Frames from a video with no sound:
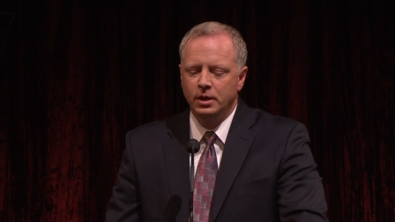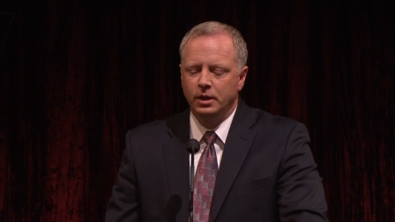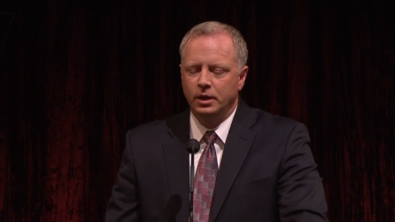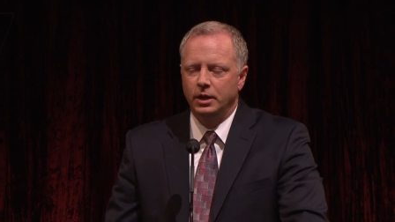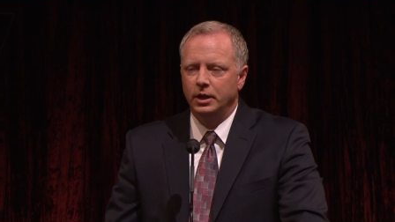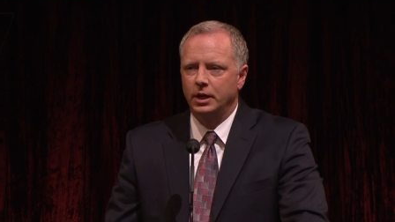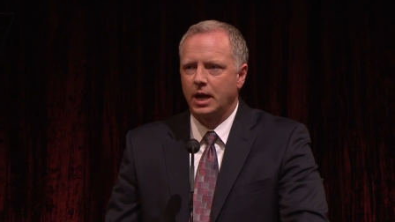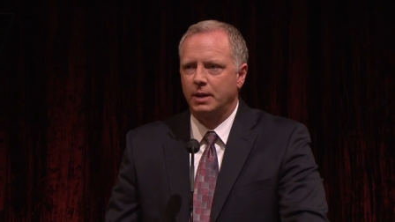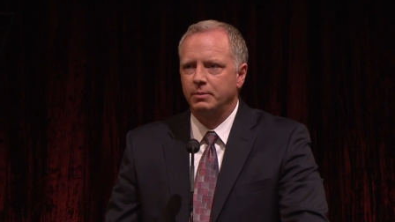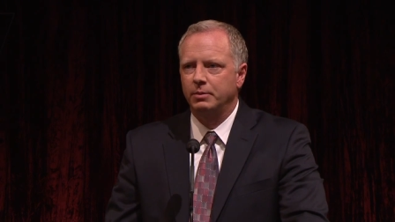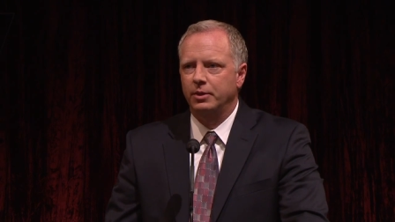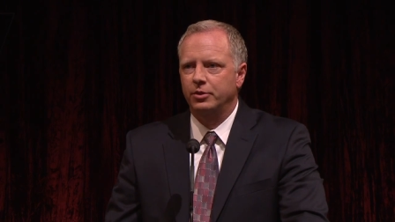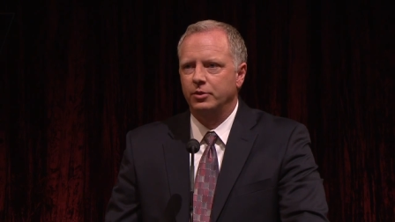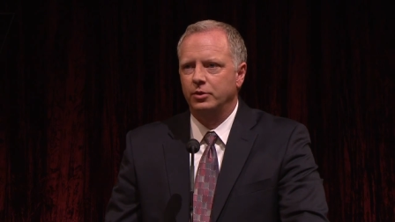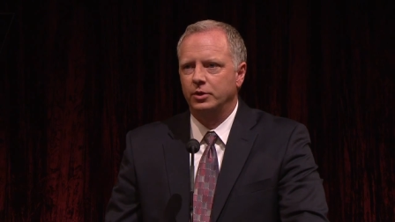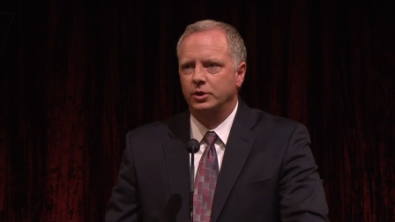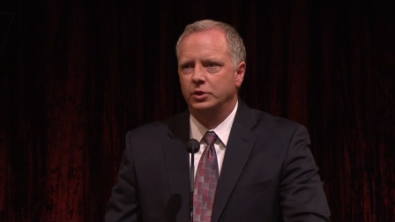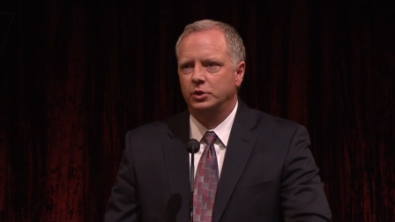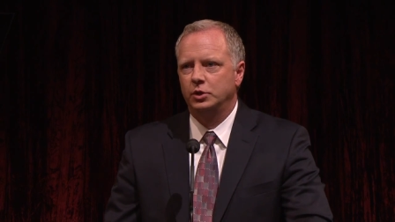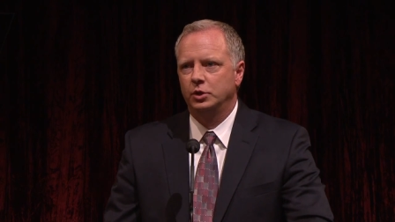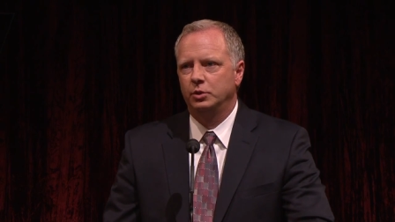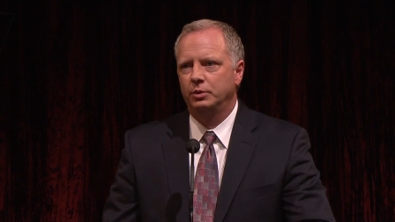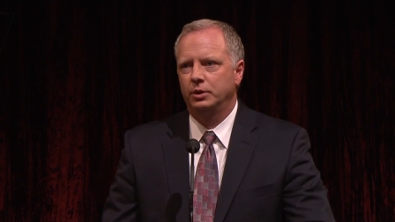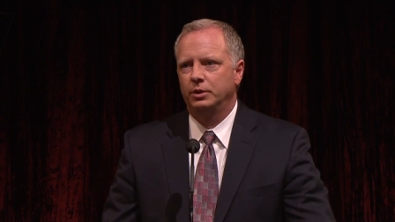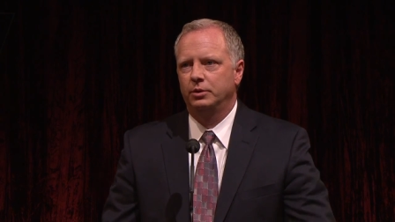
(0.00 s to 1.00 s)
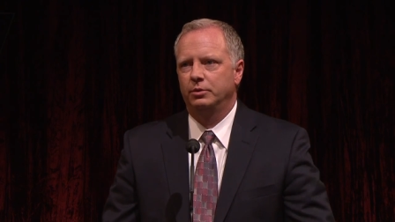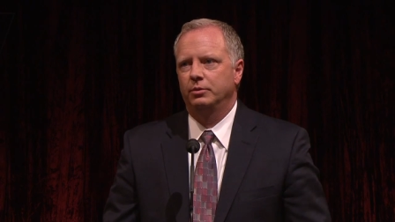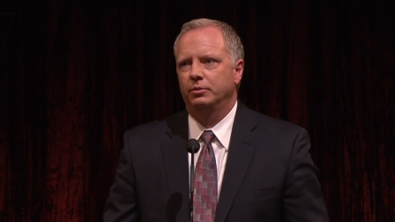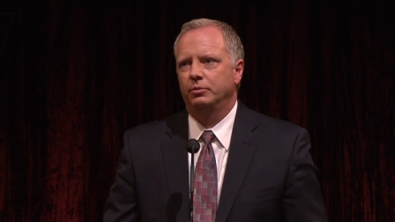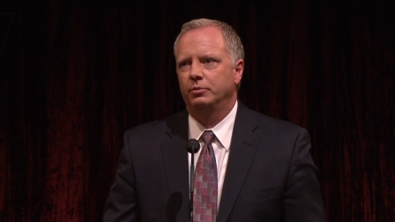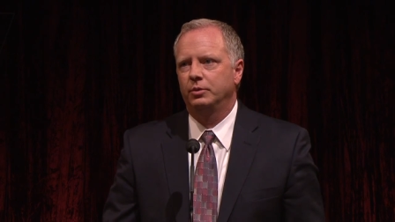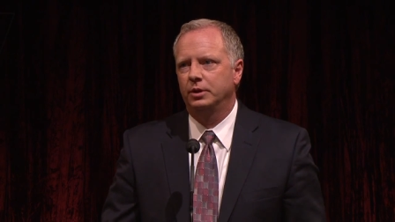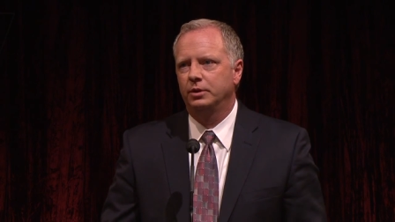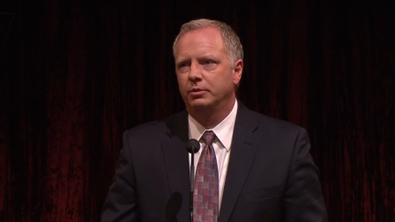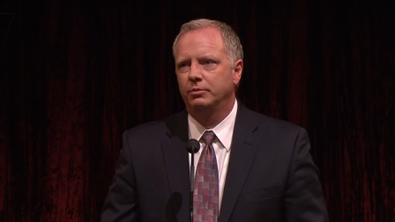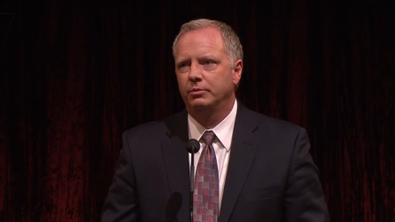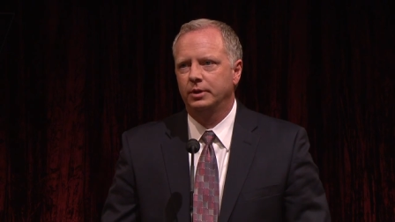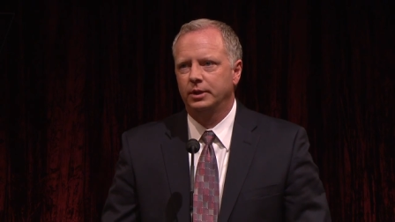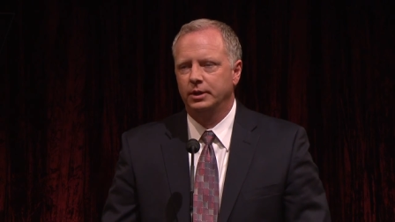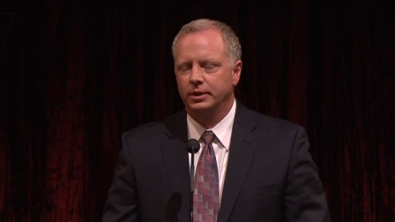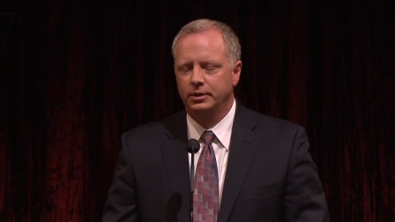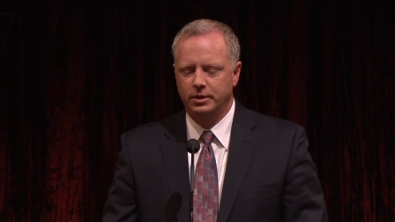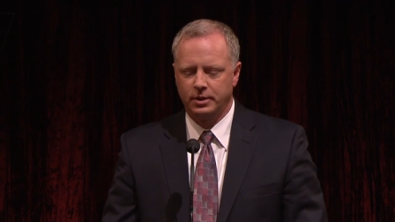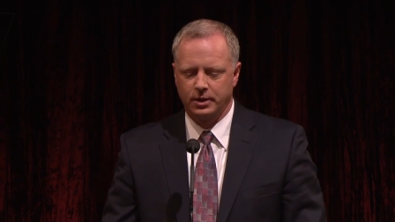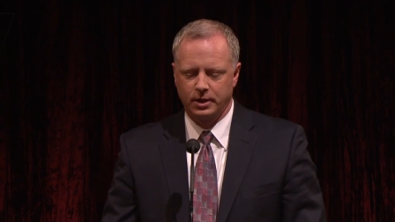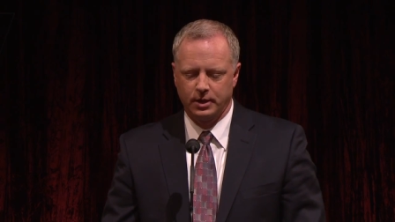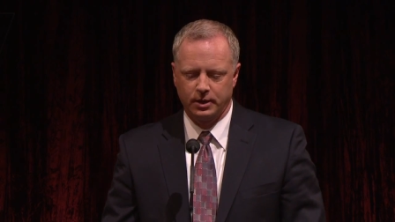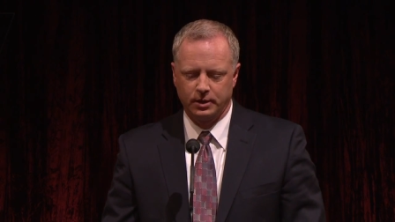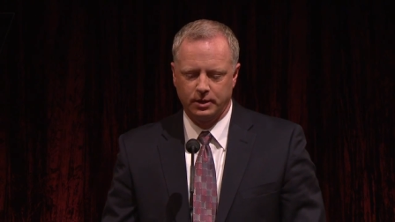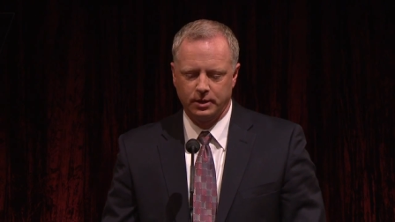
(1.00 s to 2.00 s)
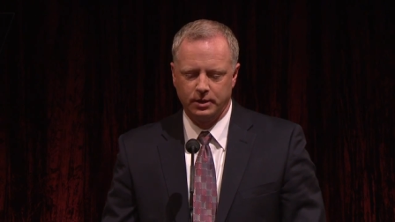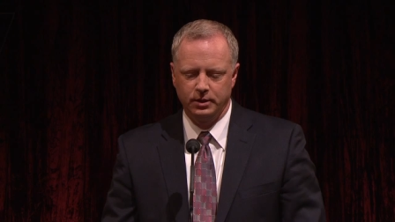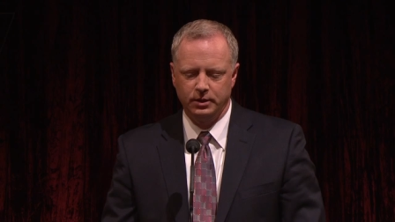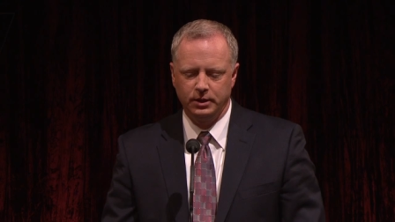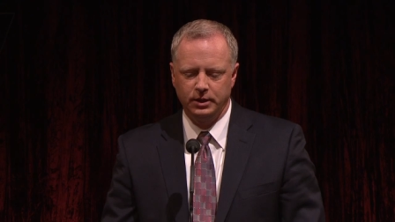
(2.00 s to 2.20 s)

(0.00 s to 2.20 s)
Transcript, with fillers: In Alma 32, we, we read that